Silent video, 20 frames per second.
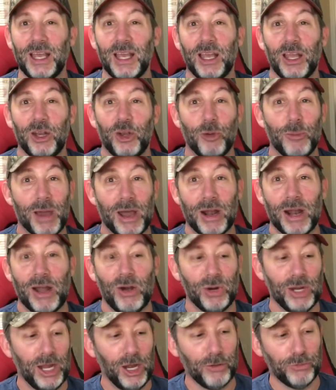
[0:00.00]
no matter
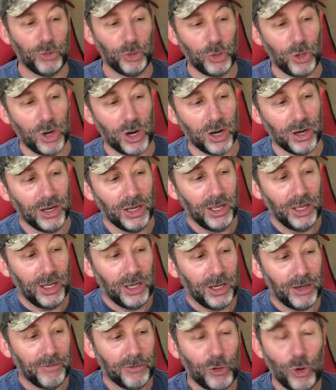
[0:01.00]
how careful you are,
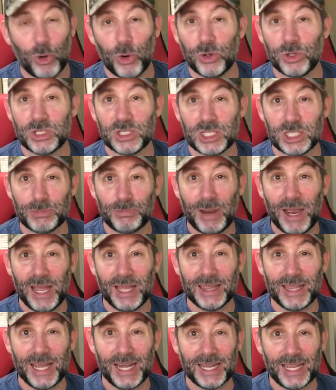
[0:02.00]
of course the
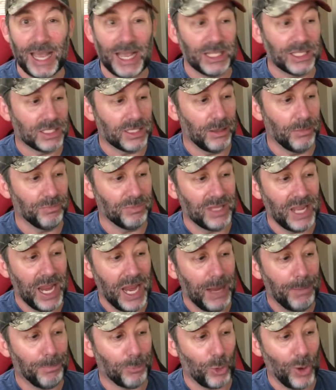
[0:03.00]
spot that it got some
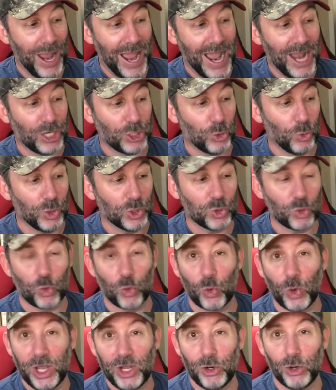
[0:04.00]
tape rash was
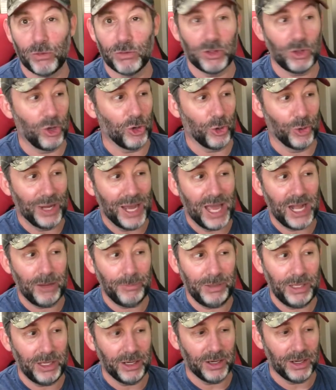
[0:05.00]
right over logo. Not
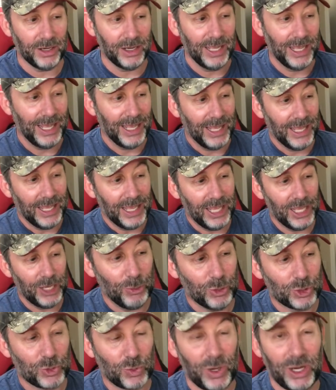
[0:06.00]
up here, it
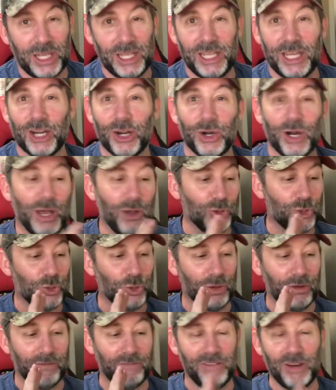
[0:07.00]
right here. And I was
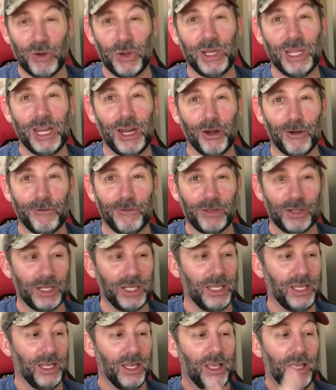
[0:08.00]
doing it very
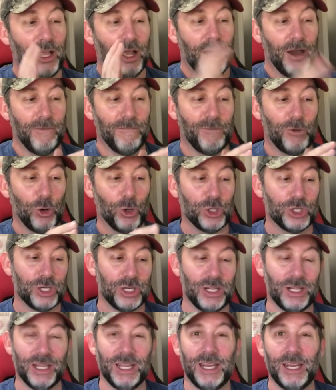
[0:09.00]
carefully.
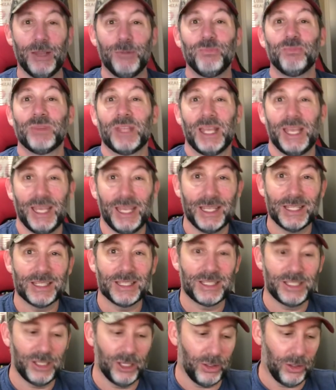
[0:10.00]
Unfortunately, it
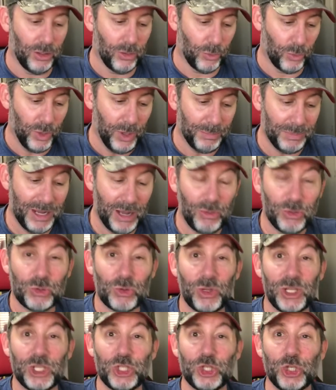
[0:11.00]
still ripped. Now, it was
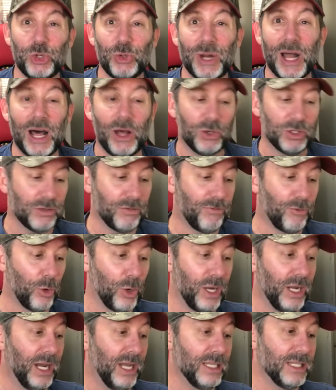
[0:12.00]
only
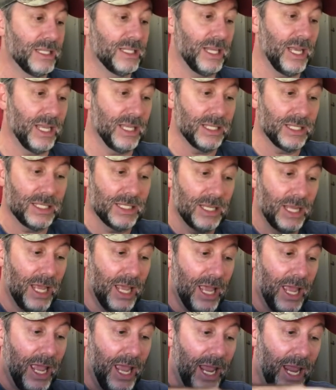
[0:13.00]
$2.49.
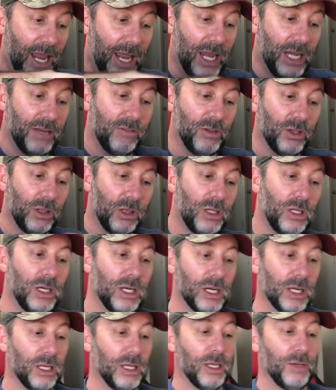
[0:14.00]
And if you
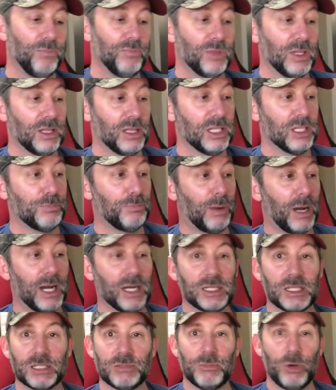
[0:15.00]
look, this
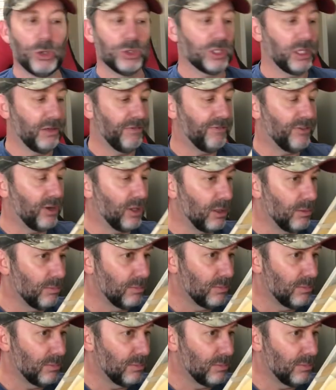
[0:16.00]
box is mostly full.